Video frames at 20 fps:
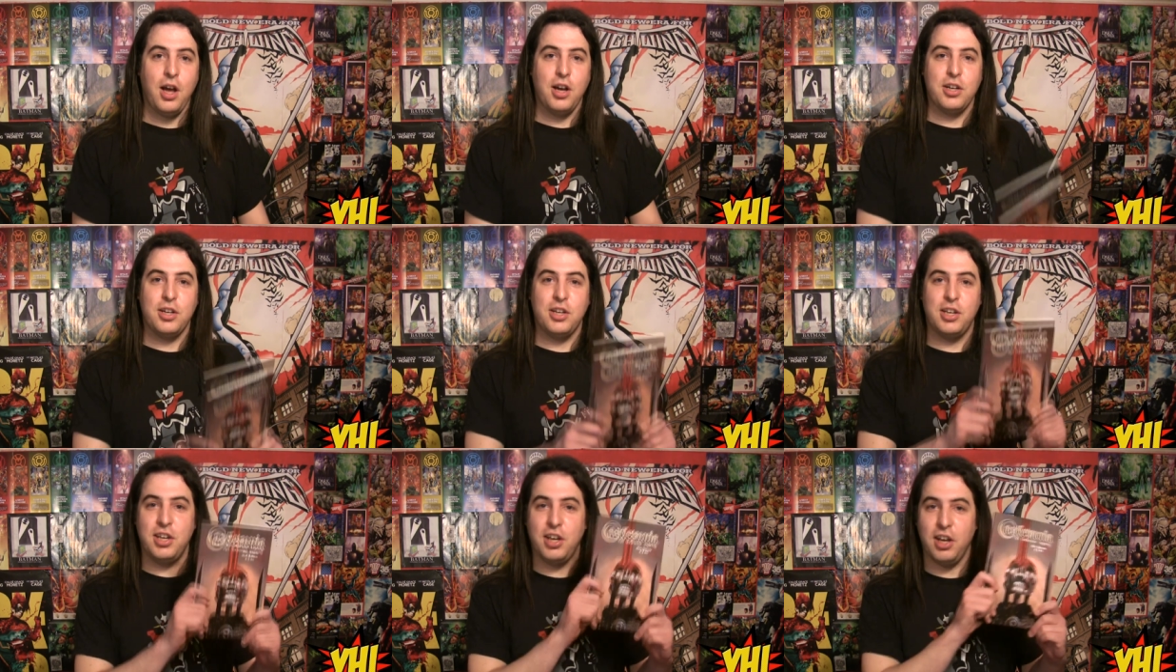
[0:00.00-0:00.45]

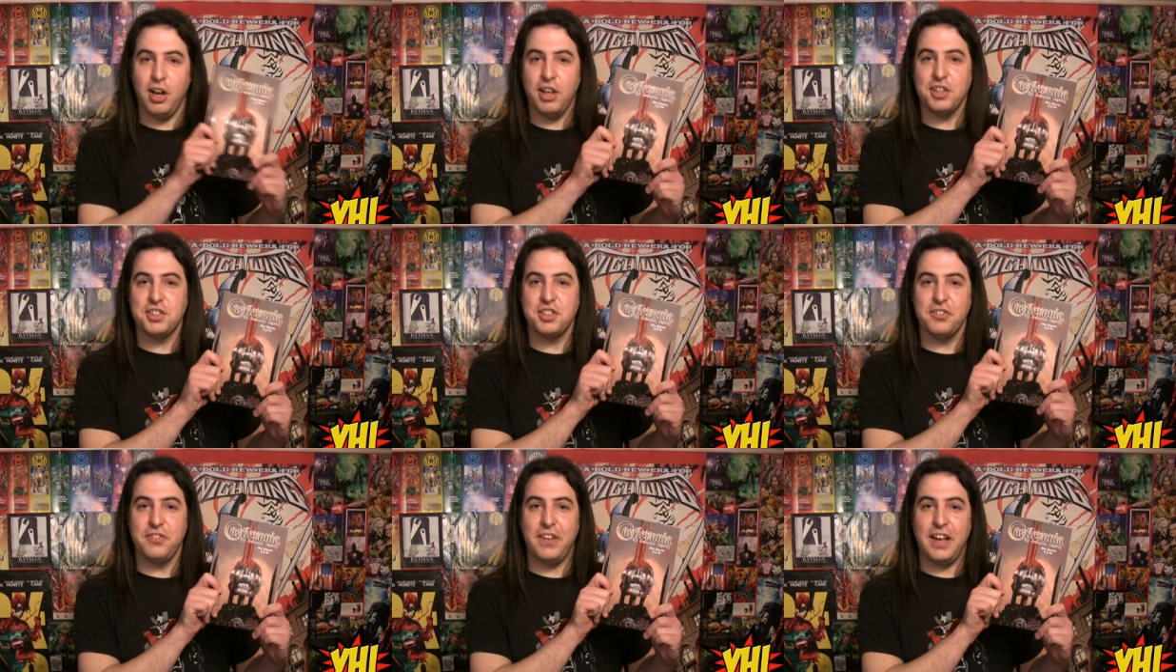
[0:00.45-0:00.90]

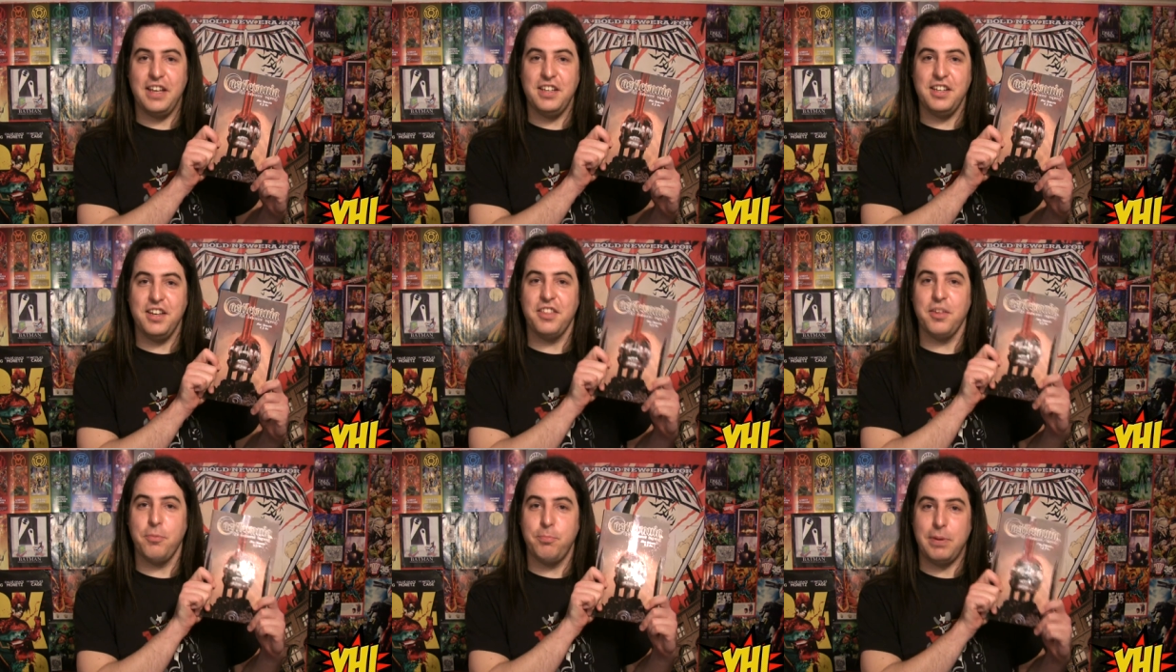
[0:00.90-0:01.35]
Castlevania
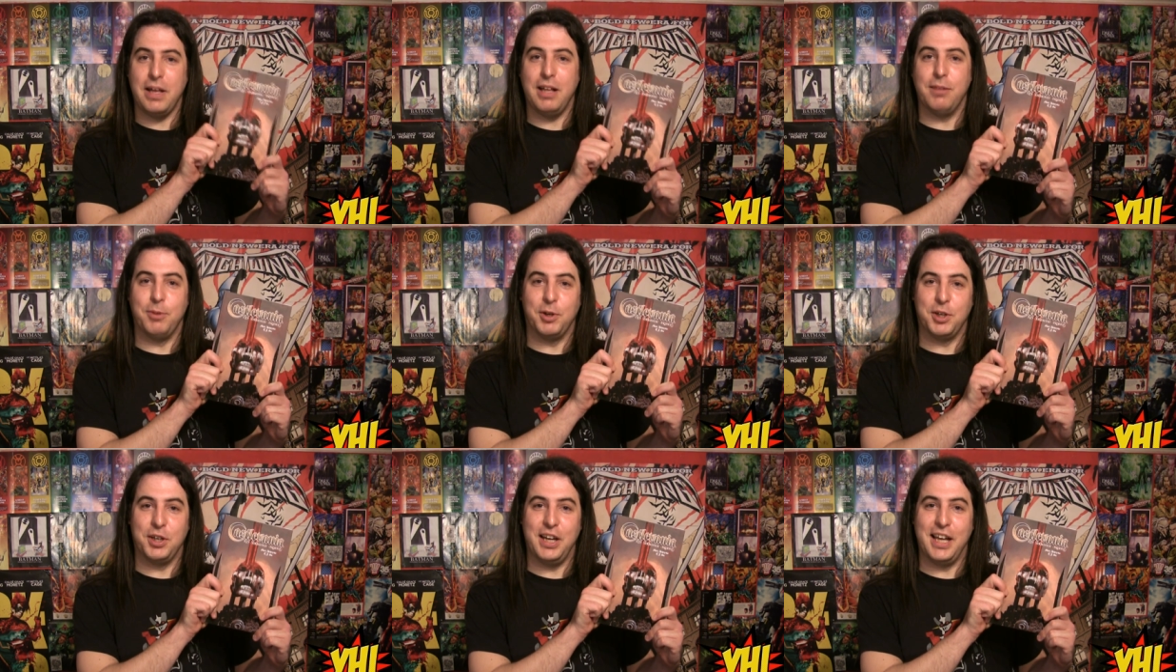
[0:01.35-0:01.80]
the
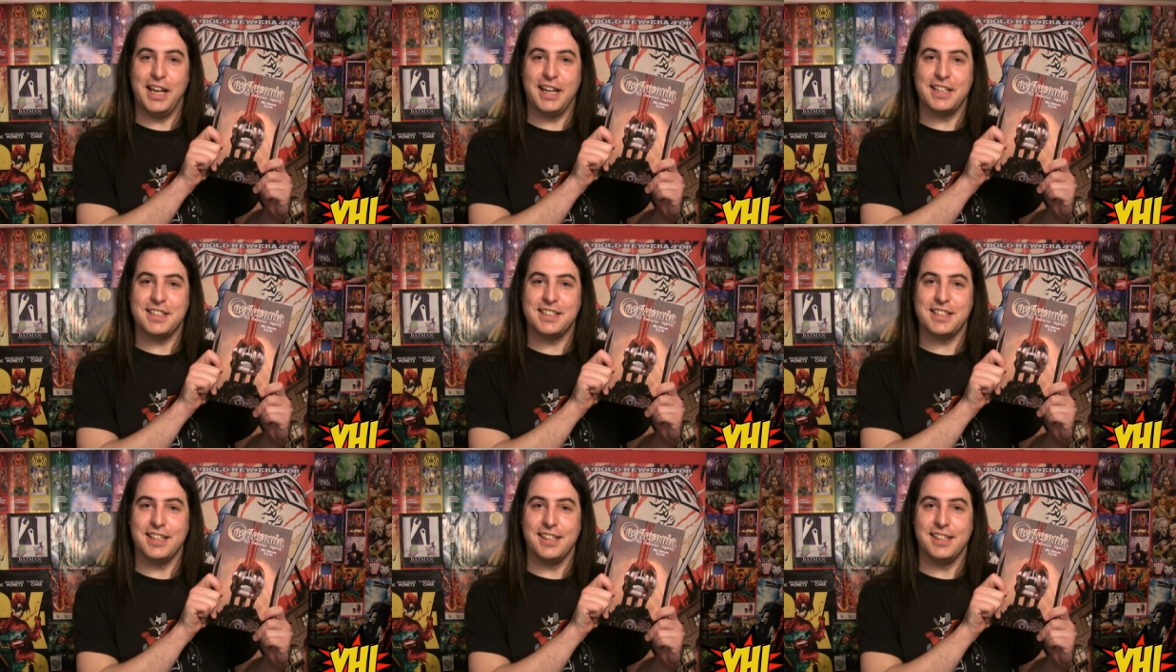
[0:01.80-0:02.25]
Belmont
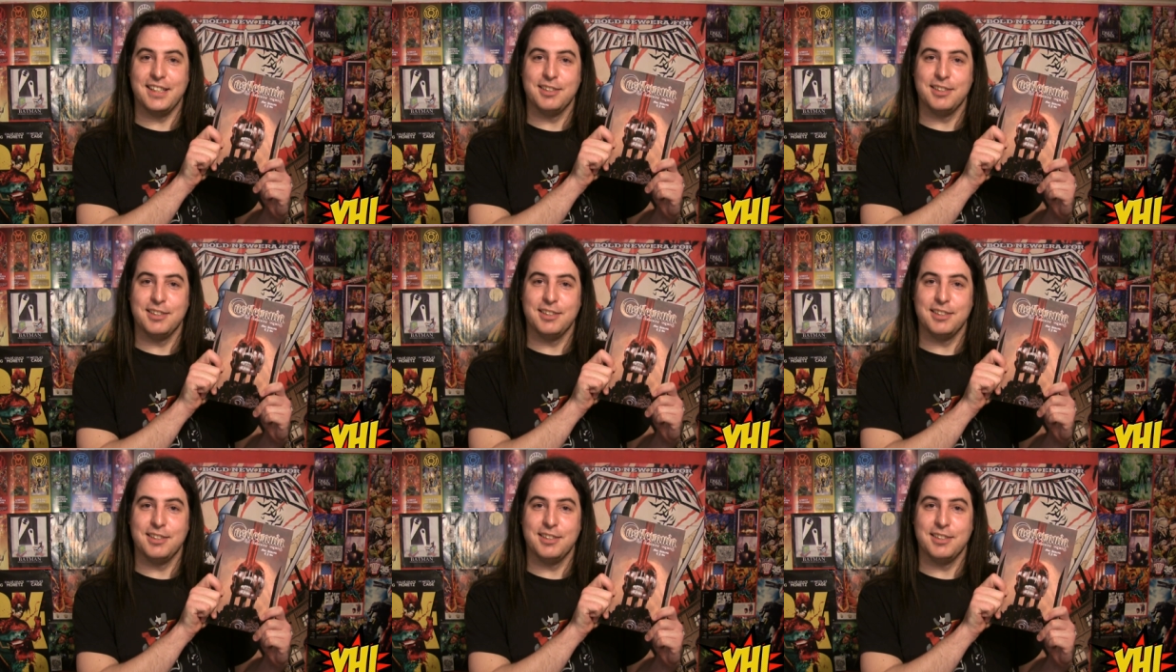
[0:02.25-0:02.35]
Legacy.